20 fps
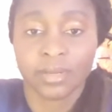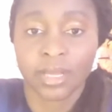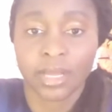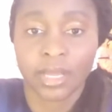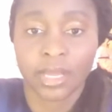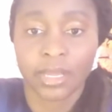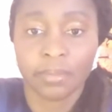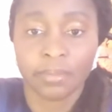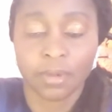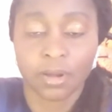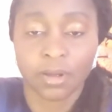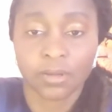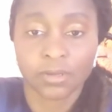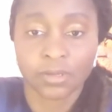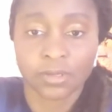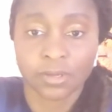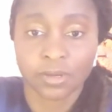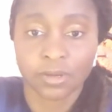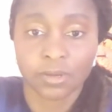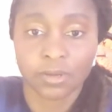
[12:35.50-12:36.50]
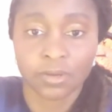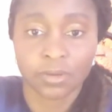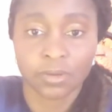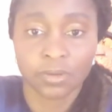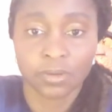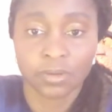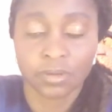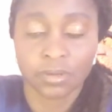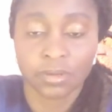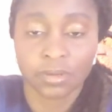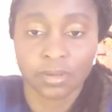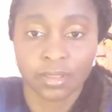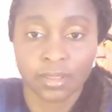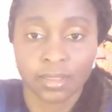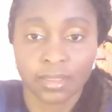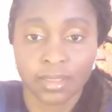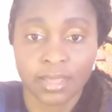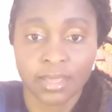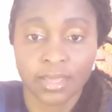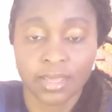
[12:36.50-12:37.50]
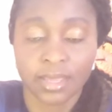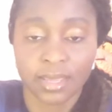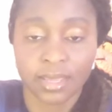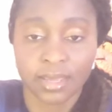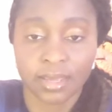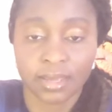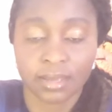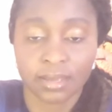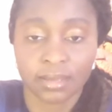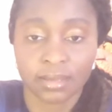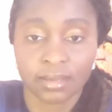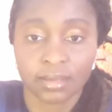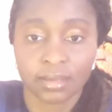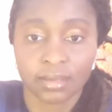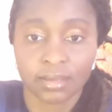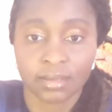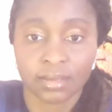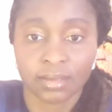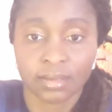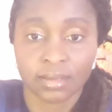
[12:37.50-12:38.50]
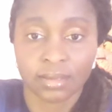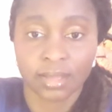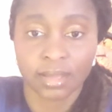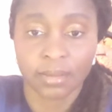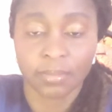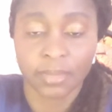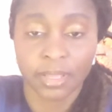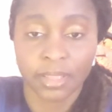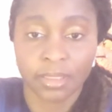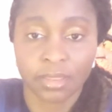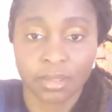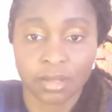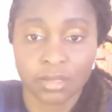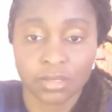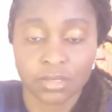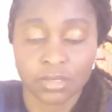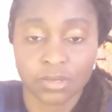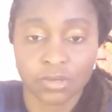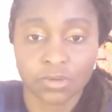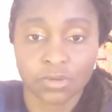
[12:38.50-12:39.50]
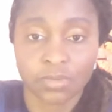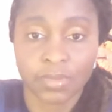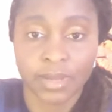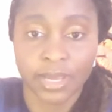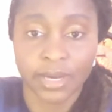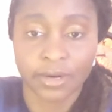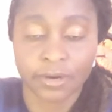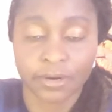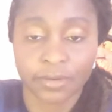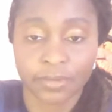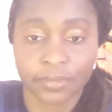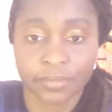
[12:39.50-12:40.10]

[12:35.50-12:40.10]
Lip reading: I'm also thinking that my thoughts do matter.